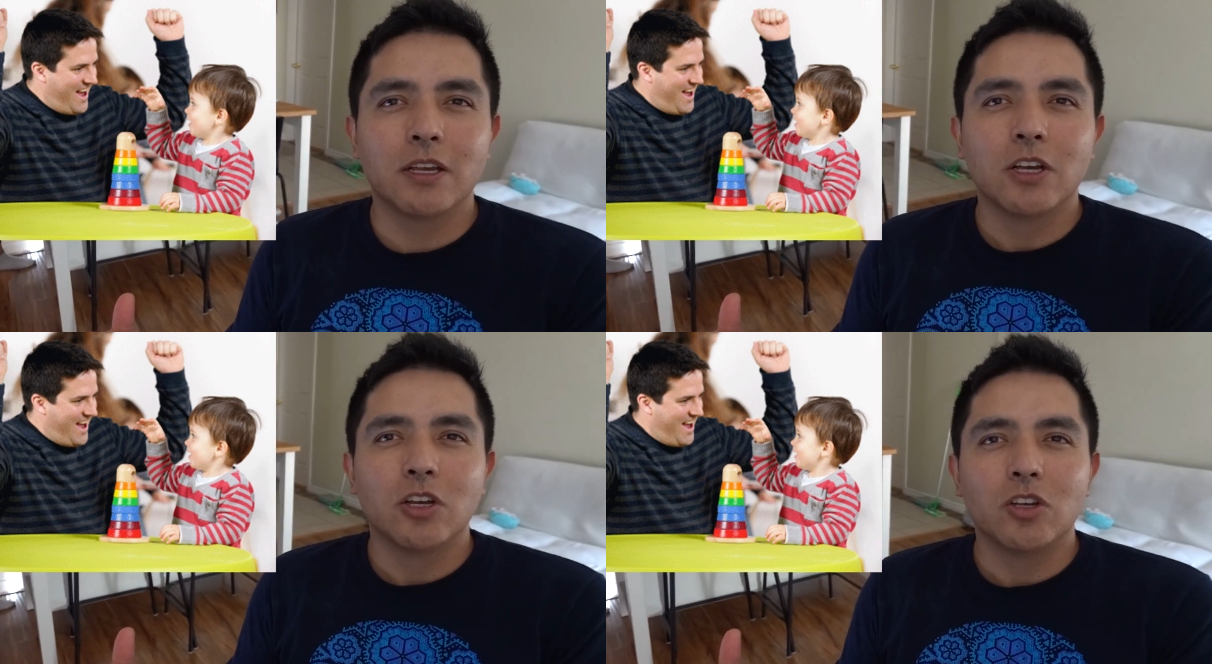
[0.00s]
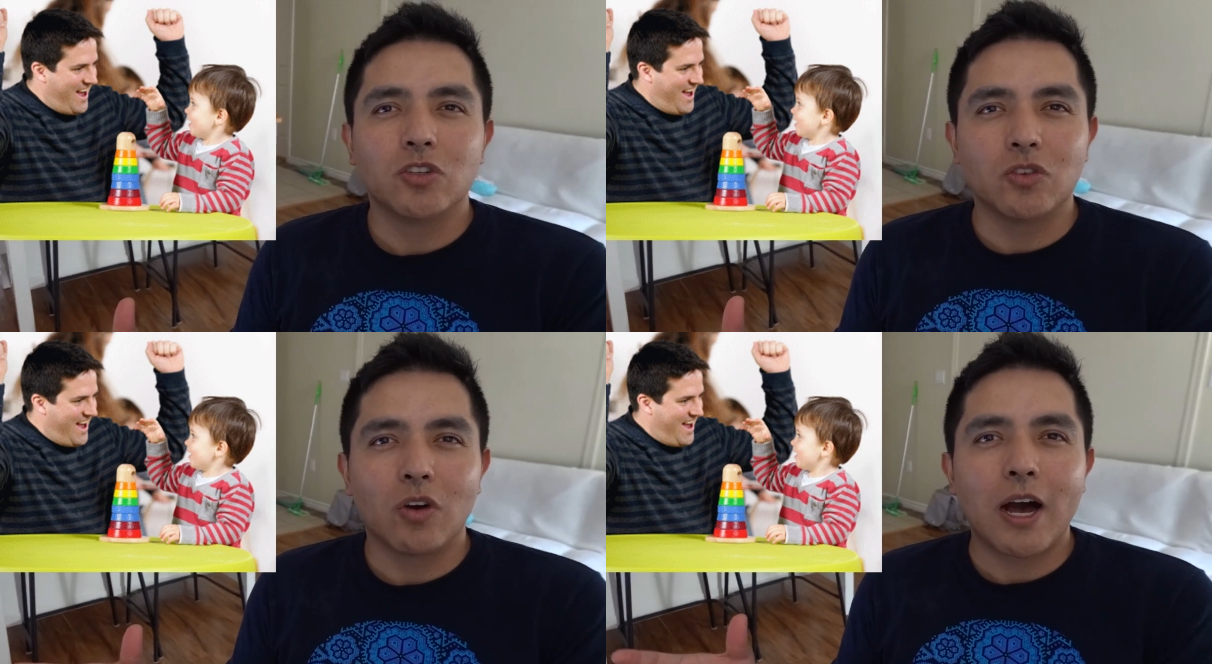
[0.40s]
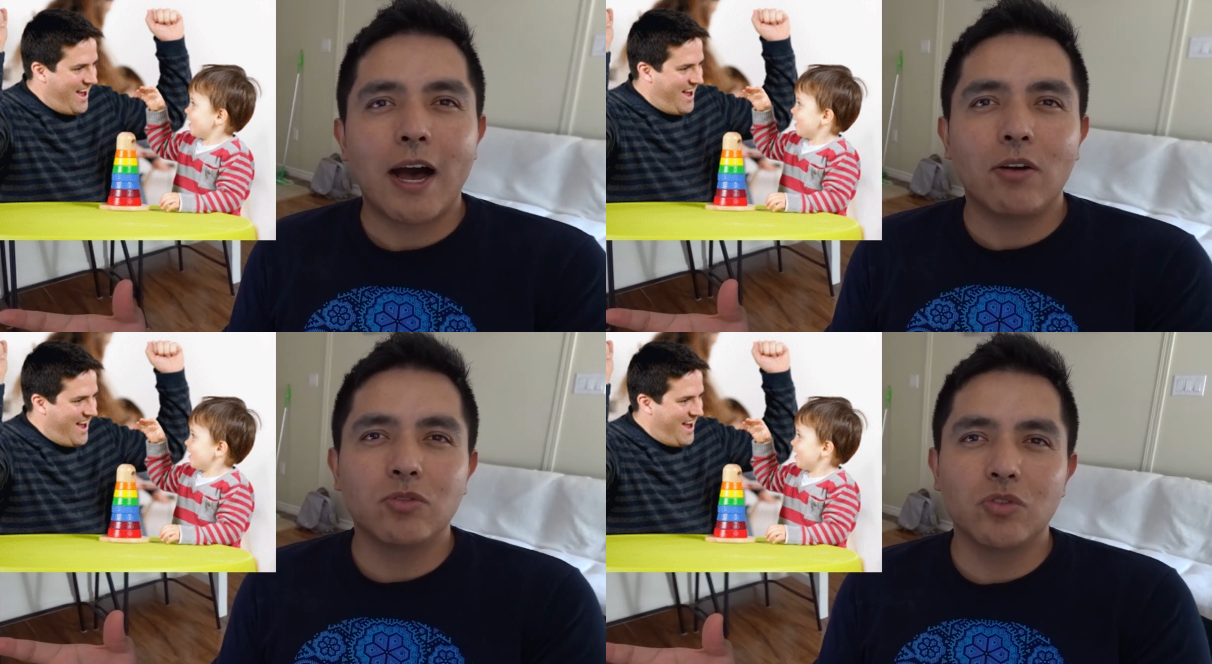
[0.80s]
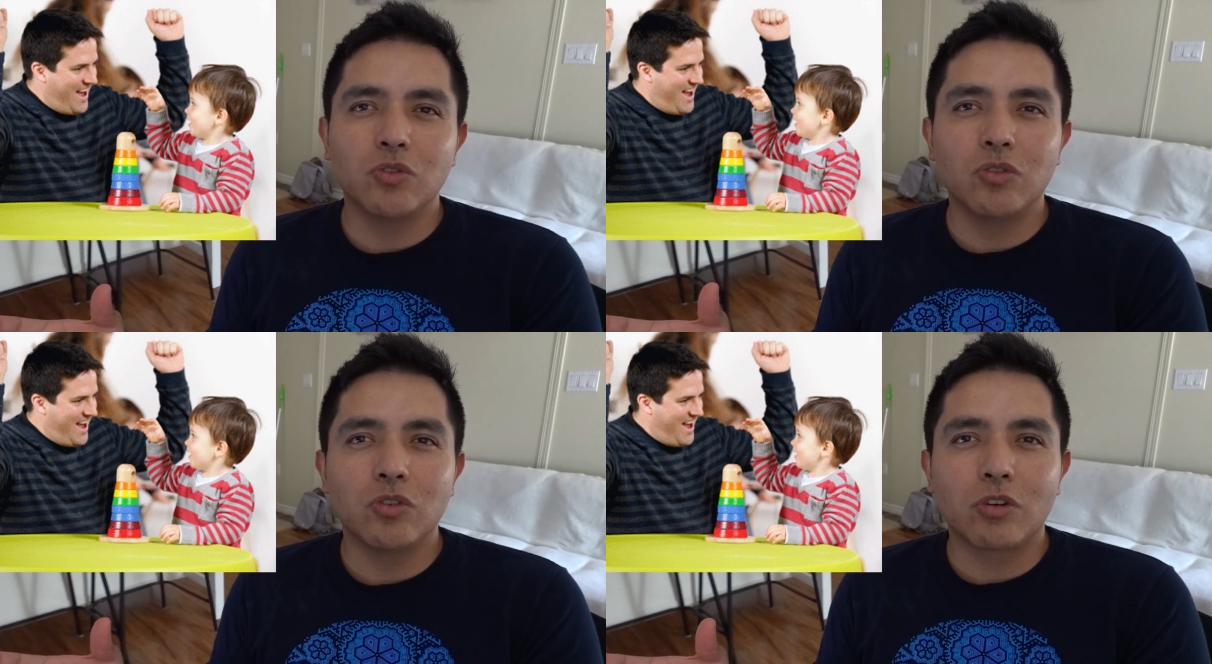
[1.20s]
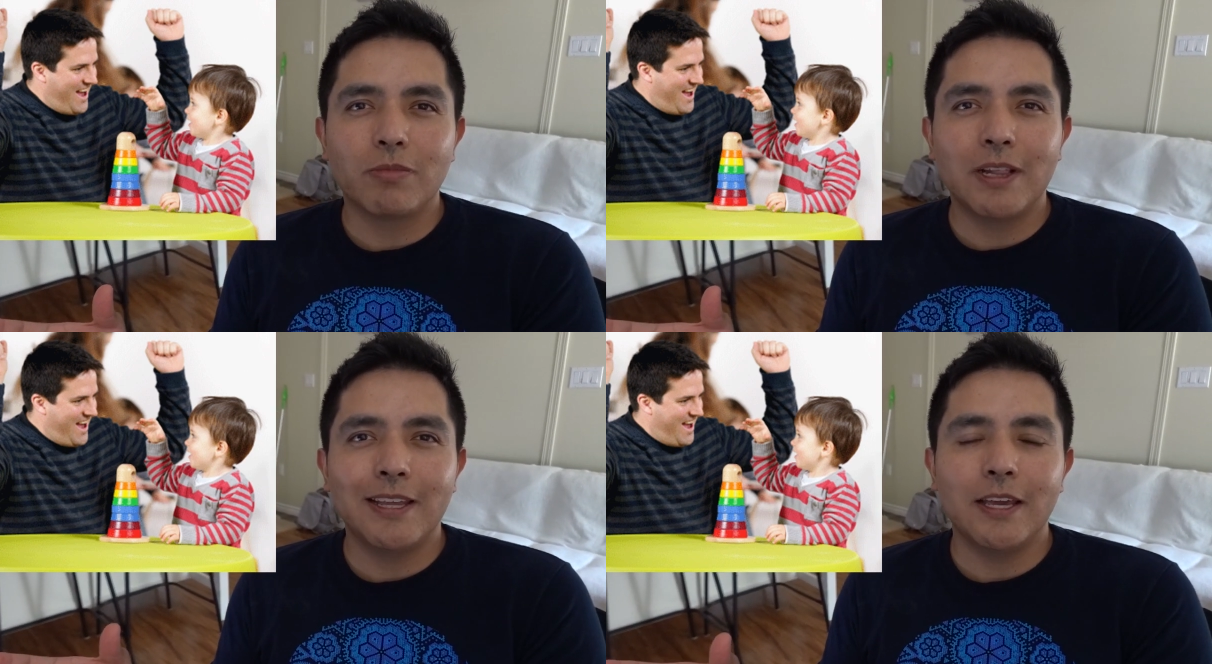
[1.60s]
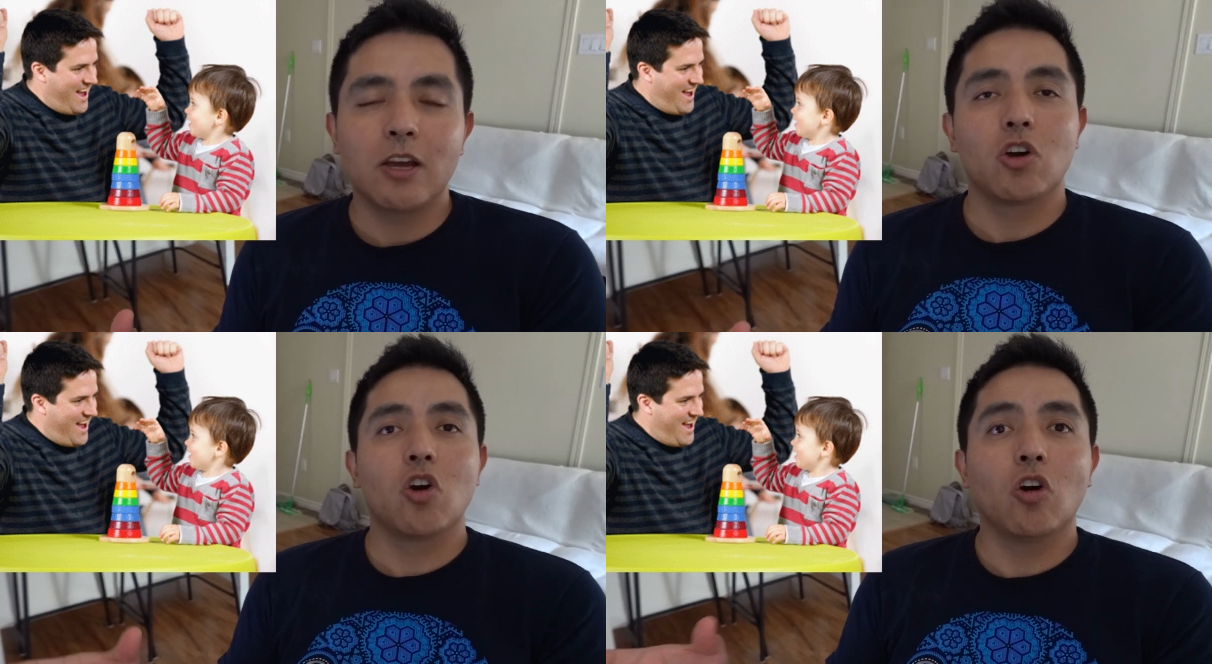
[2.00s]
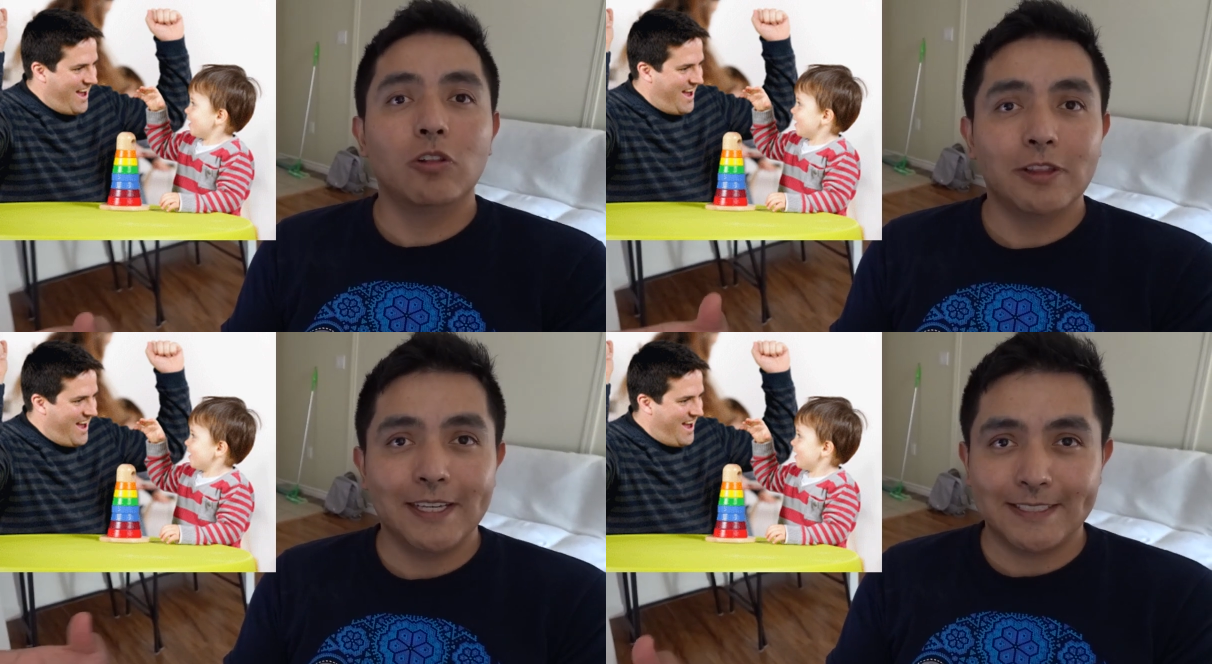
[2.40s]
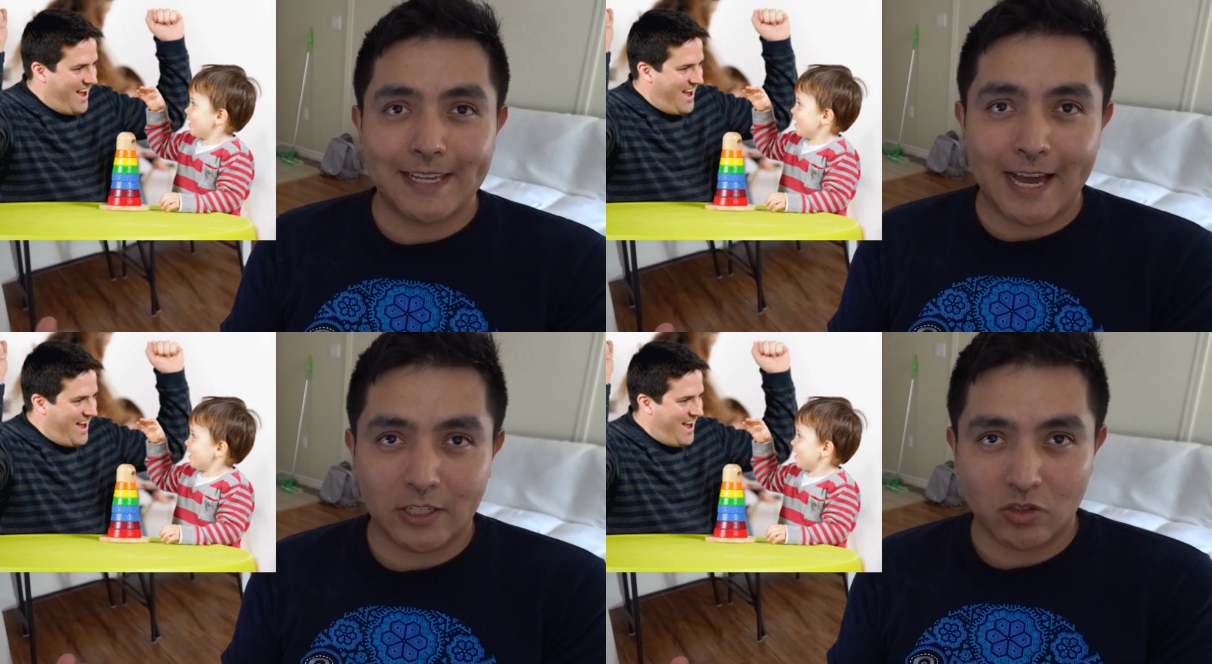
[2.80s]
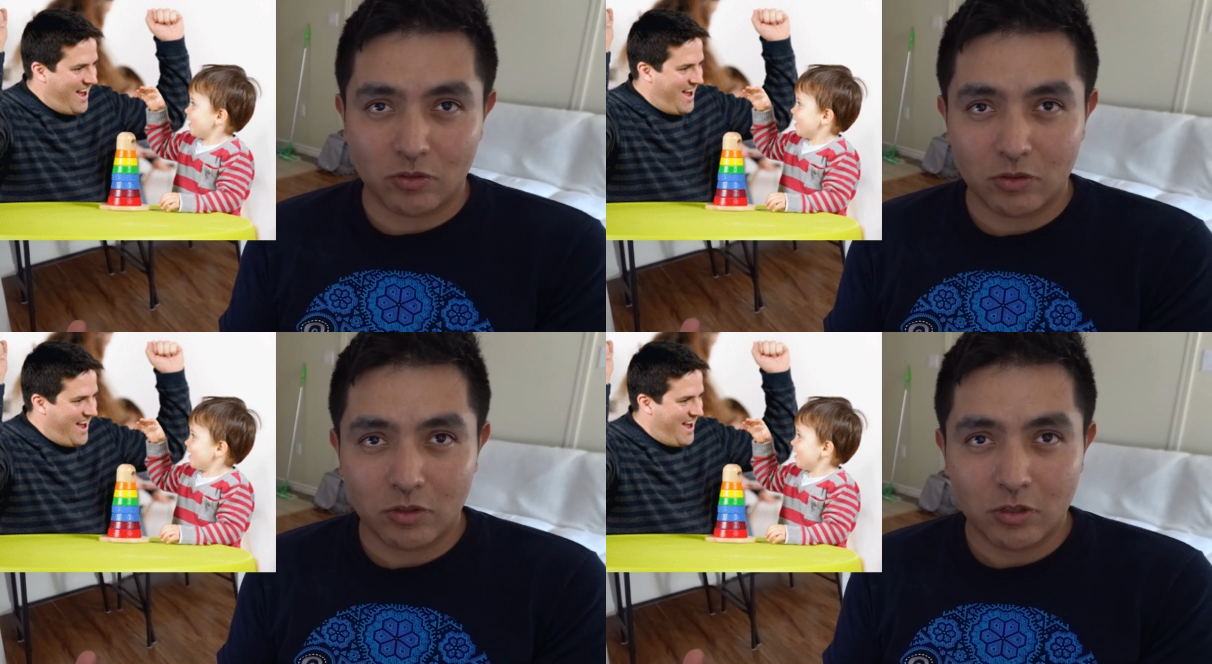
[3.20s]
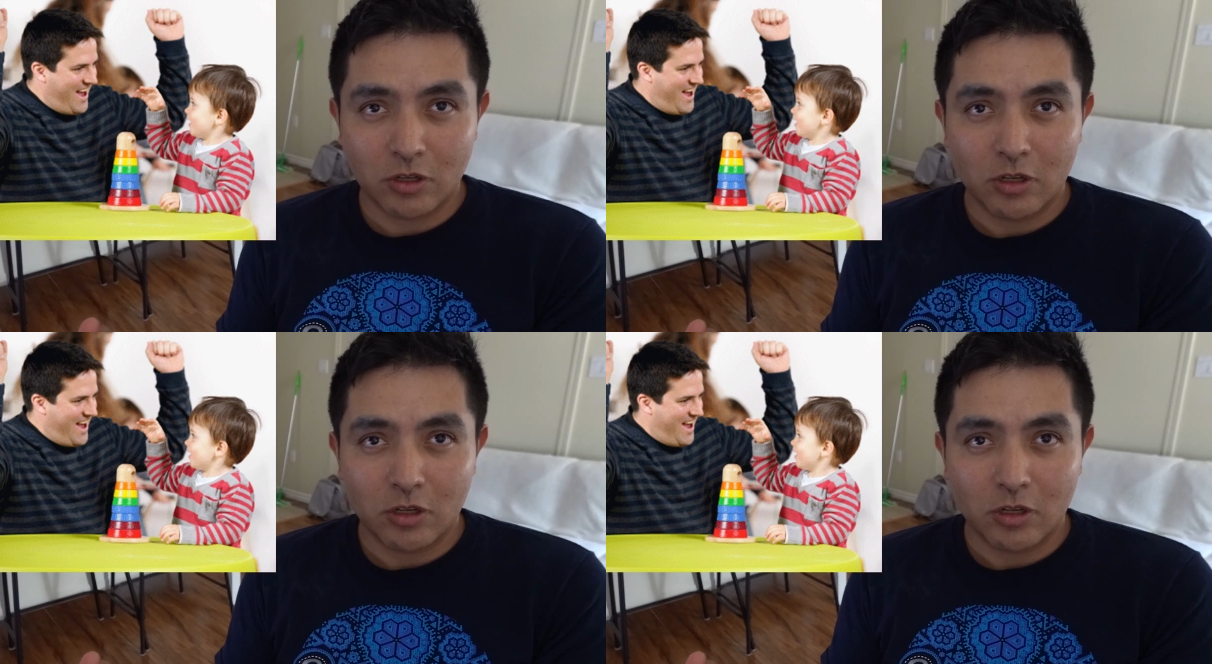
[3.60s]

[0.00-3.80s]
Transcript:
Speaker 1: So how do you normally call this action?